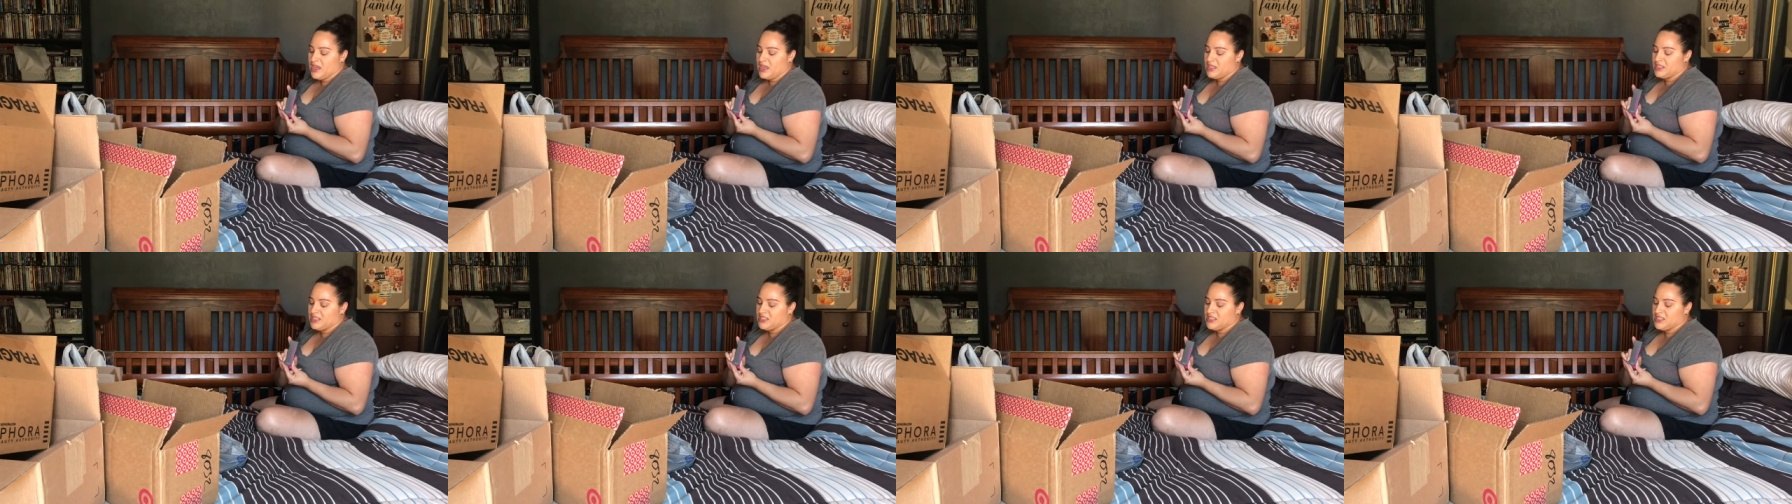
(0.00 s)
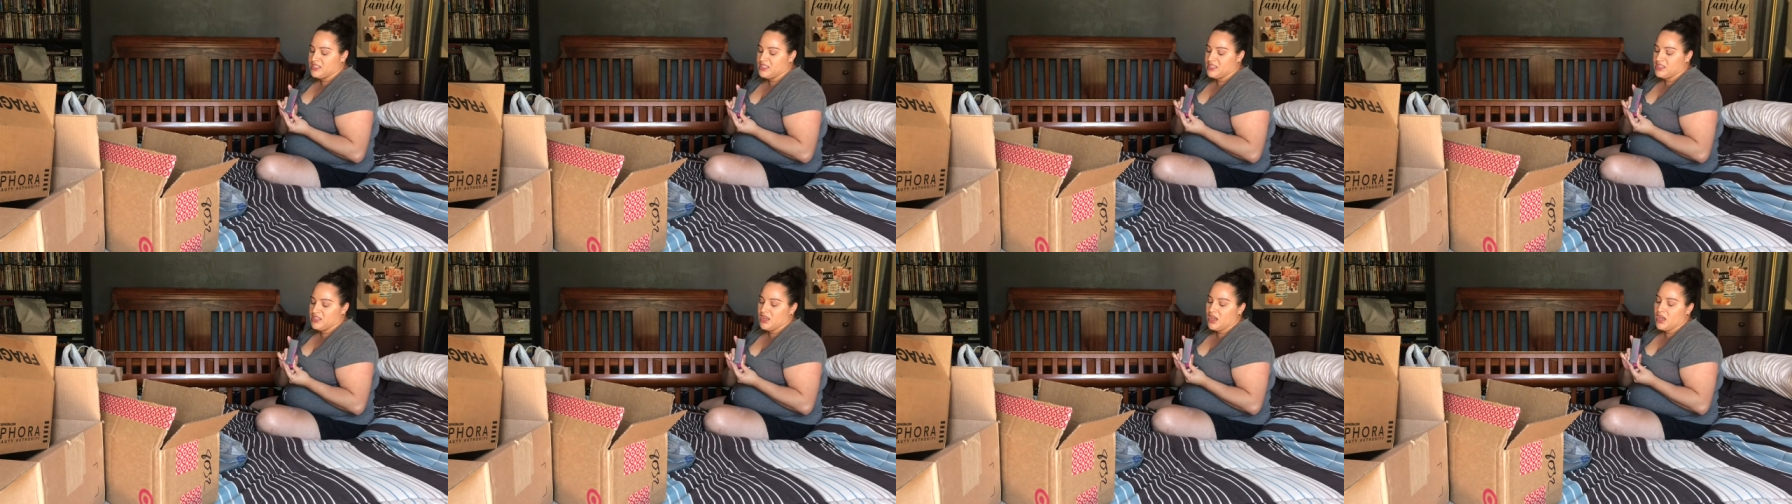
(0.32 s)
This
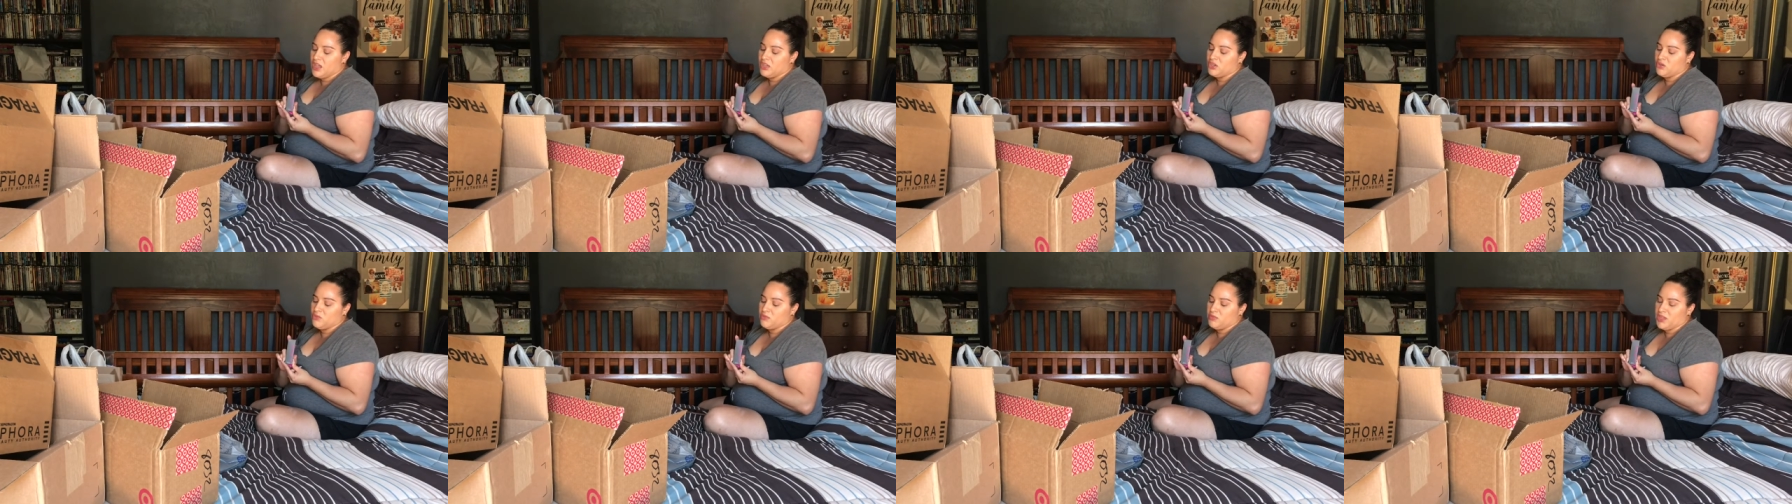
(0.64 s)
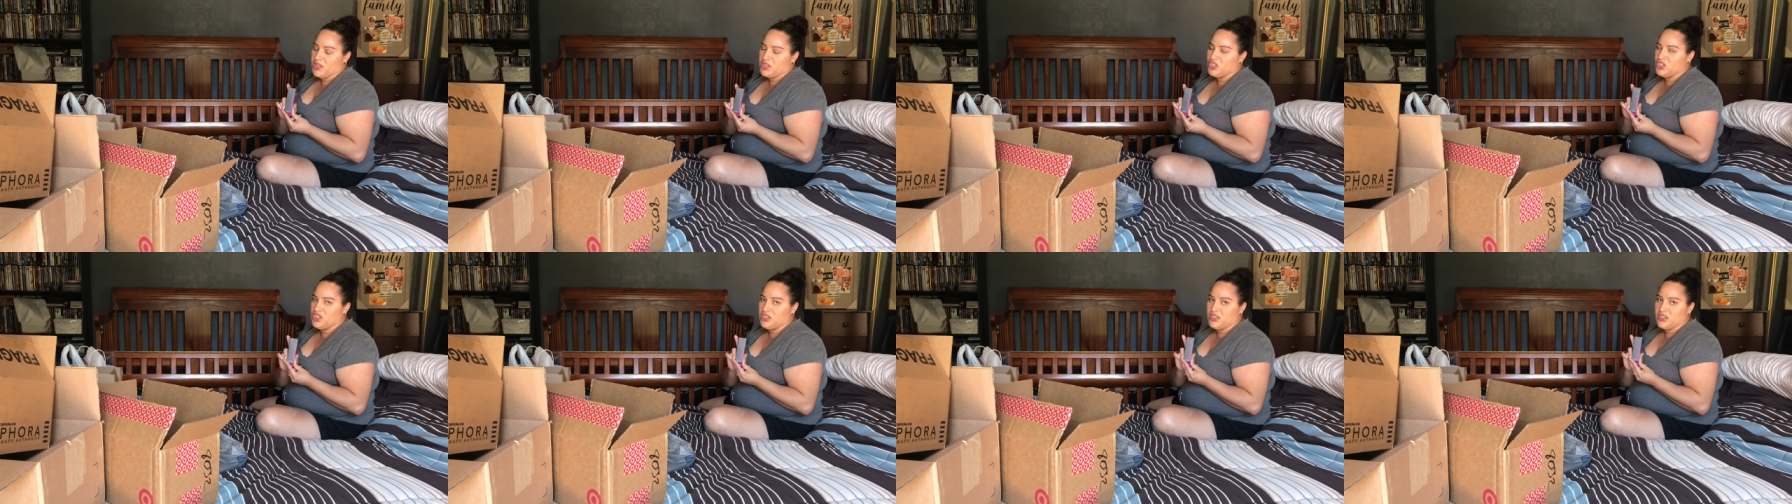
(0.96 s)
is in the color
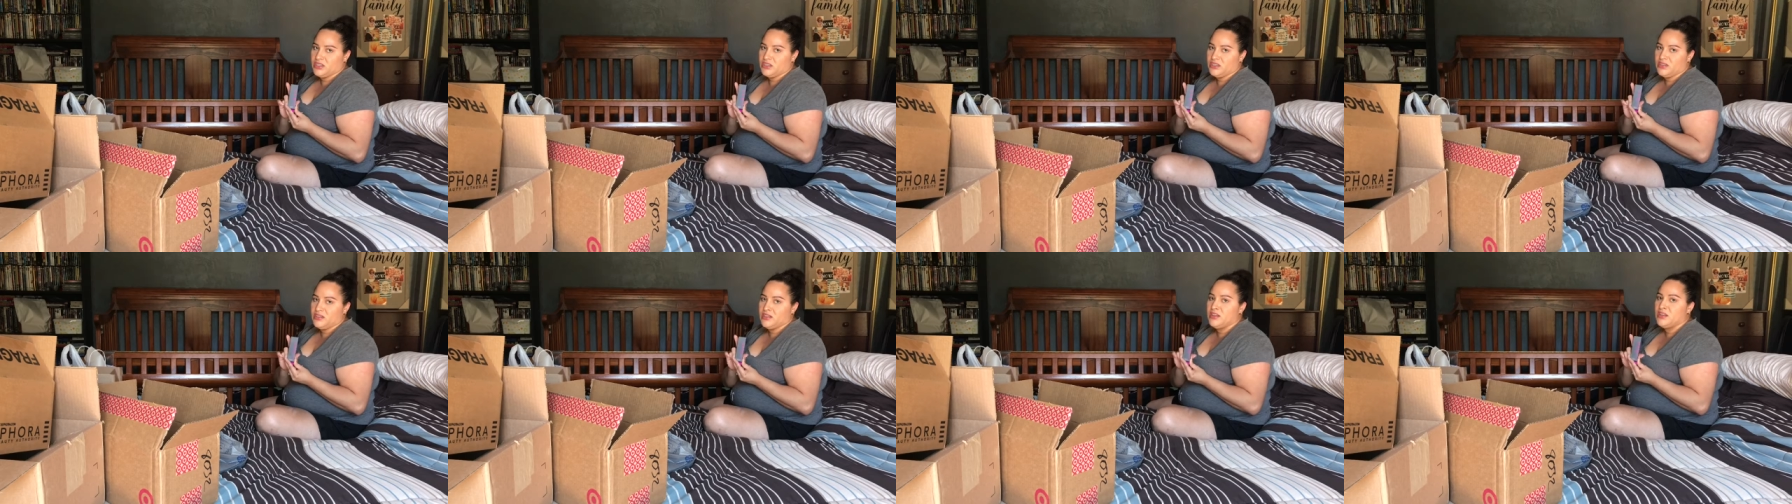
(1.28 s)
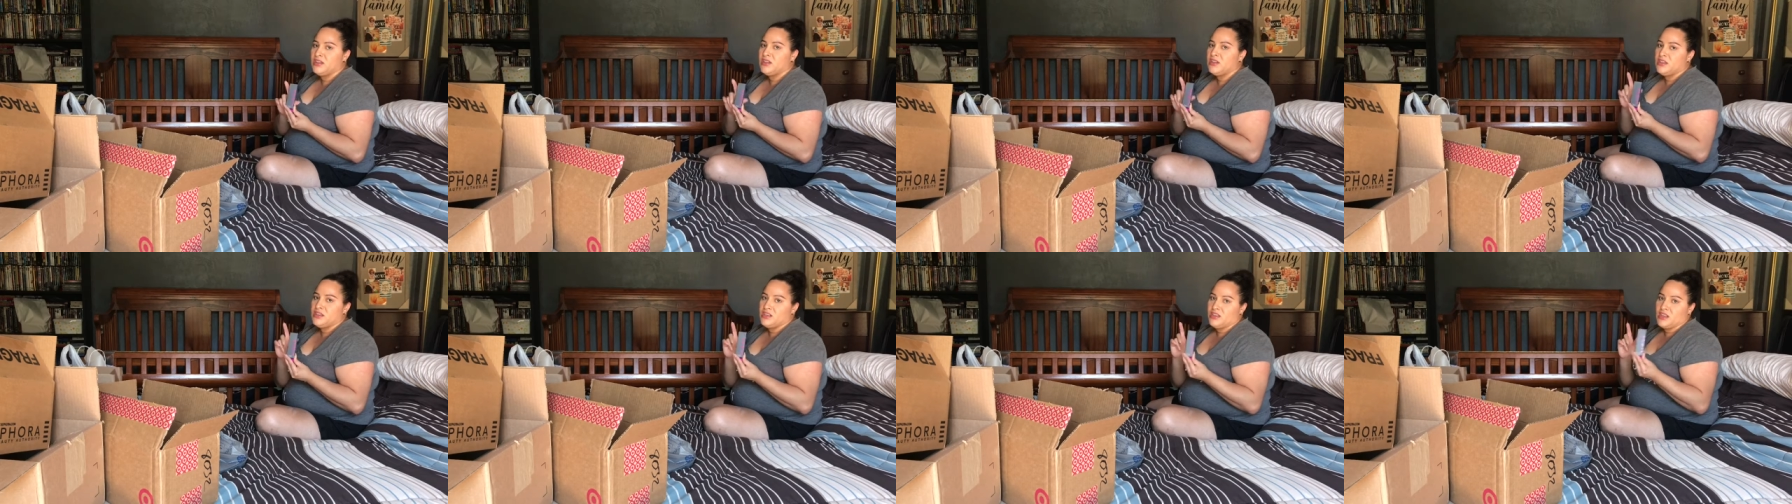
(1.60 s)
Blushing.
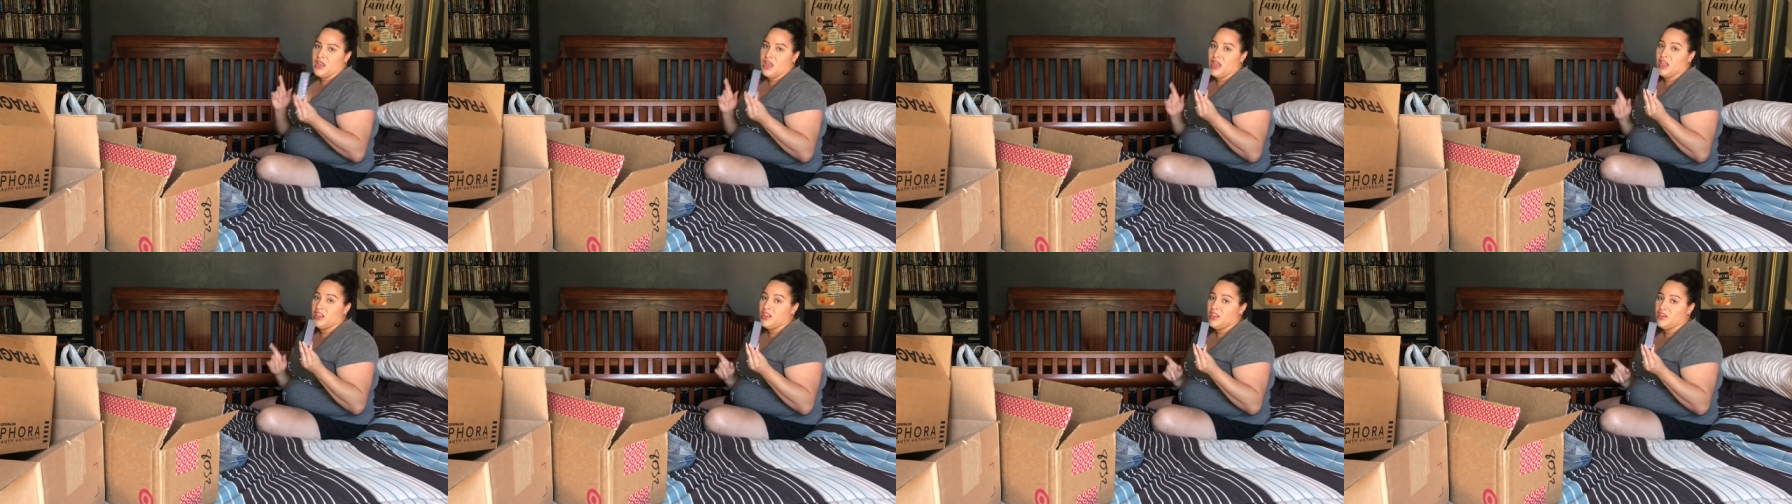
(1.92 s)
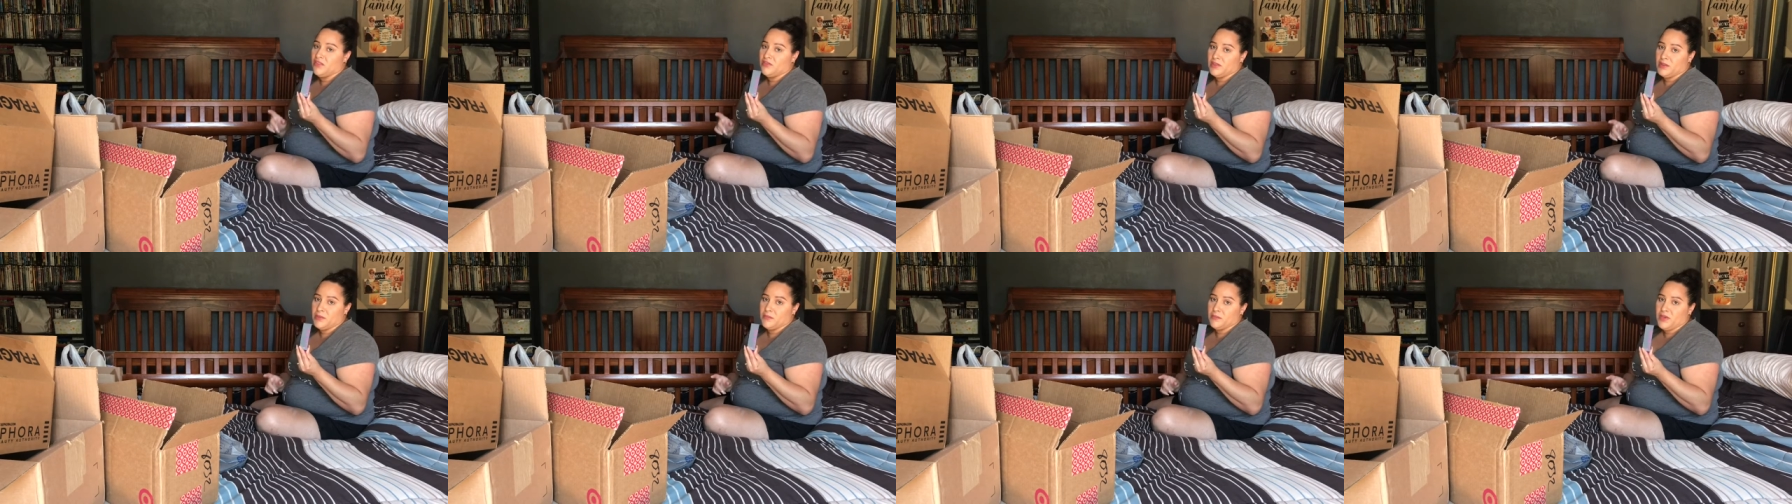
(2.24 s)
I
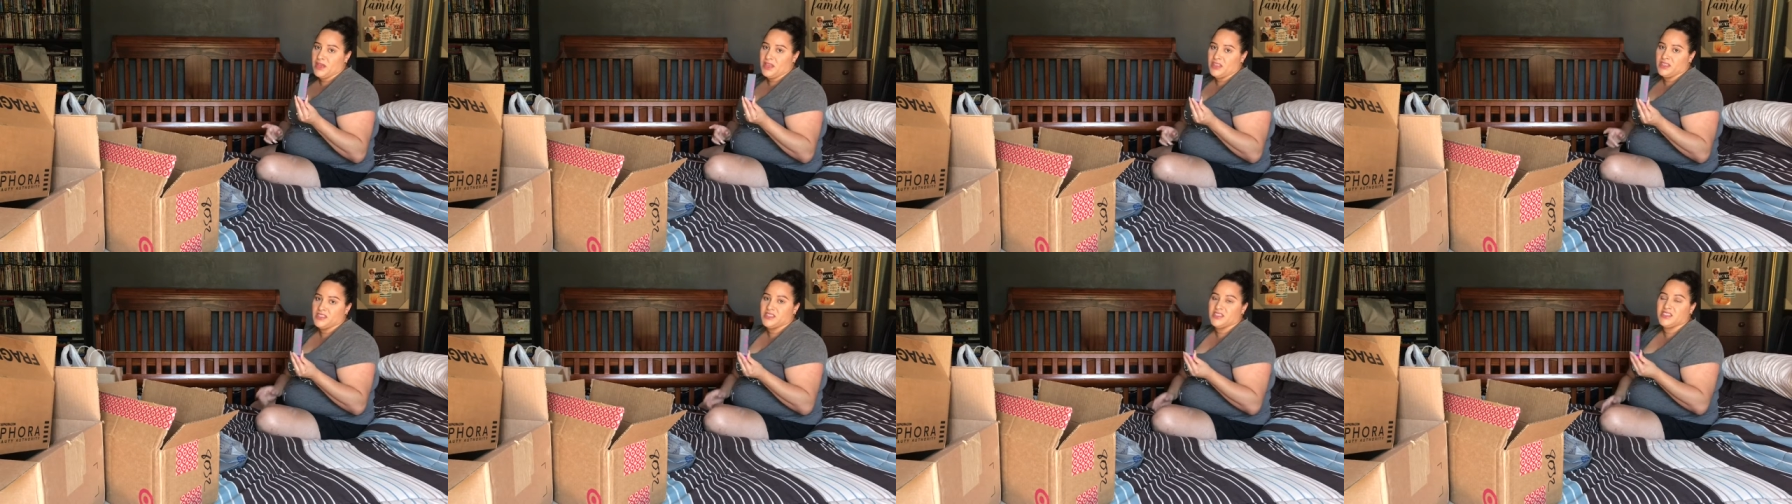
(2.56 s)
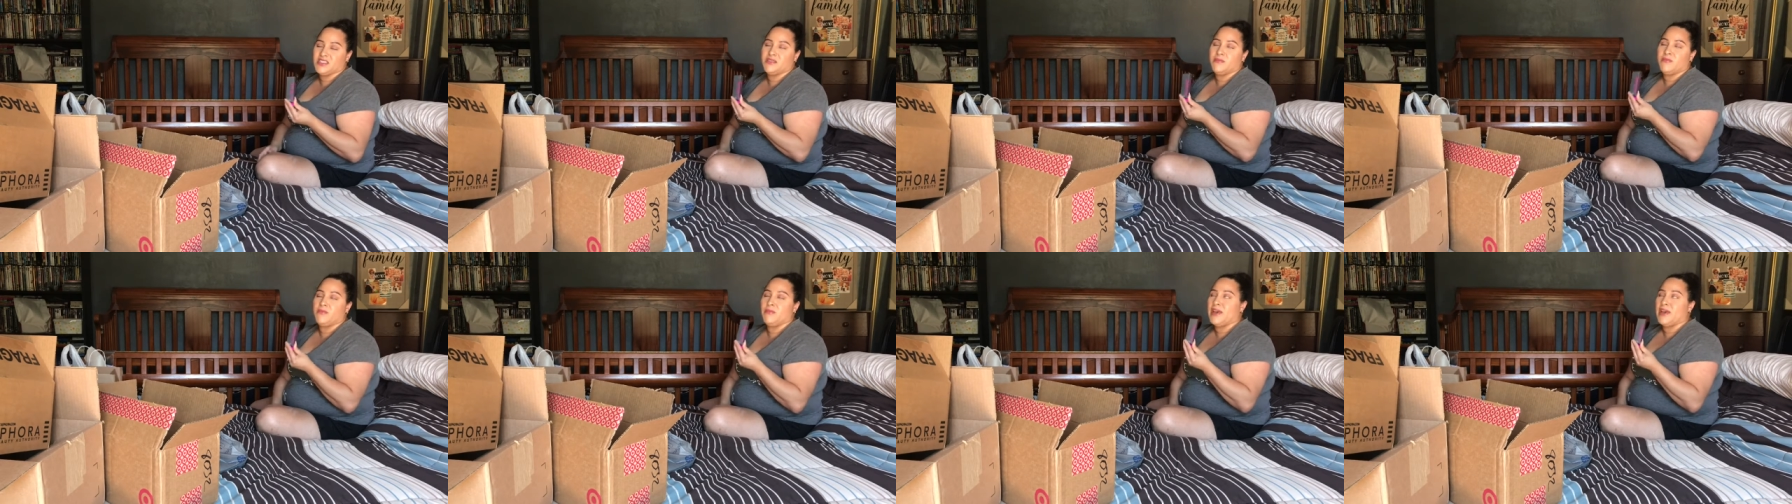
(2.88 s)
love lip masks.